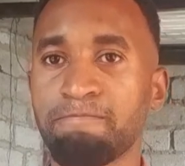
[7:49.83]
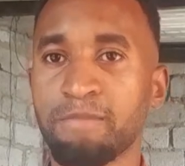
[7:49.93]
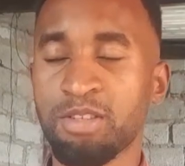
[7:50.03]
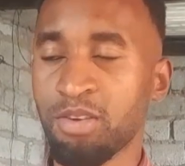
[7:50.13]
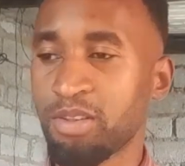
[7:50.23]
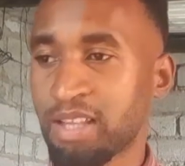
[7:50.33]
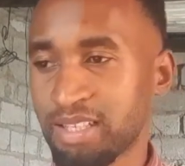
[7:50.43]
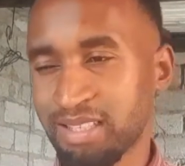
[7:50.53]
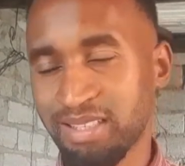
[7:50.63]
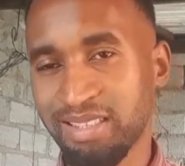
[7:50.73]
So
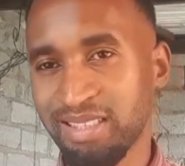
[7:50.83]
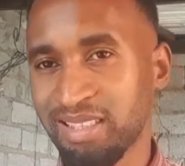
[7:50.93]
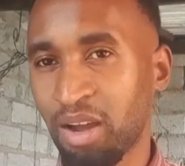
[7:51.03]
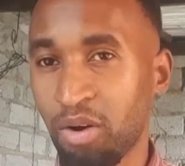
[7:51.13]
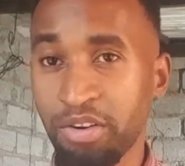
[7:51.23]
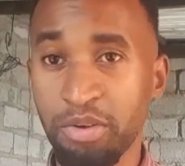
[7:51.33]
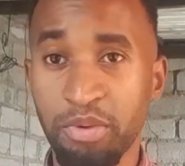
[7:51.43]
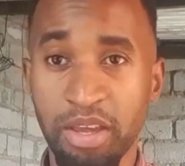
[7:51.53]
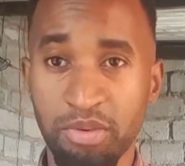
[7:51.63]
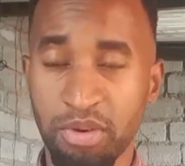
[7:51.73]
that's the only
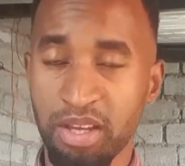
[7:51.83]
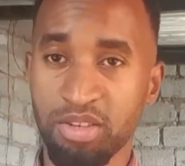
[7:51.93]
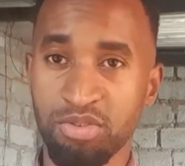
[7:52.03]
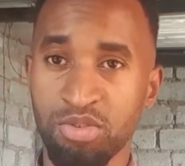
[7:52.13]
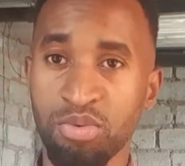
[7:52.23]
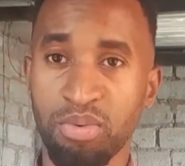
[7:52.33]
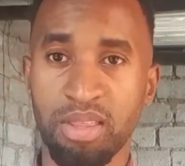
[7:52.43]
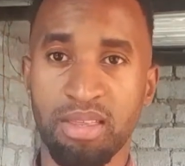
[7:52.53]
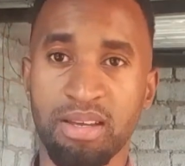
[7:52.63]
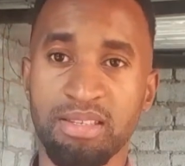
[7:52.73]
way you can do with
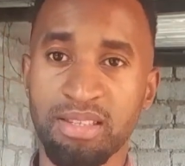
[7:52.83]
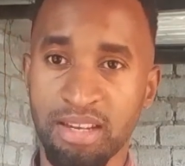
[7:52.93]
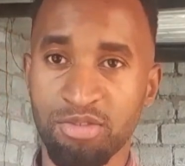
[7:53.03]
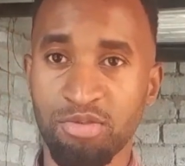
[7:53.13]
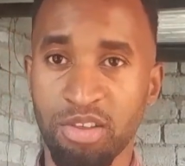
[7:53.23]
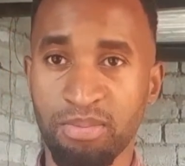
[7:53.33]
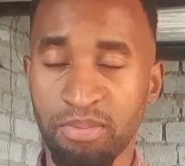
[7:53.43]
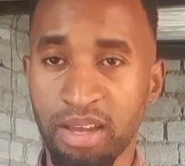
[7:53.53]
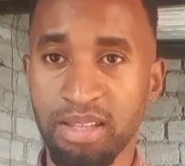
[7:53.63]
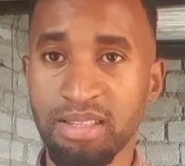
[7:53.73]
stunt growth
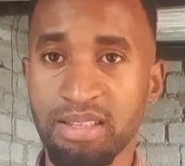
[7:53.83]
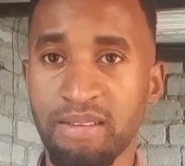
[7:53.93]
beds.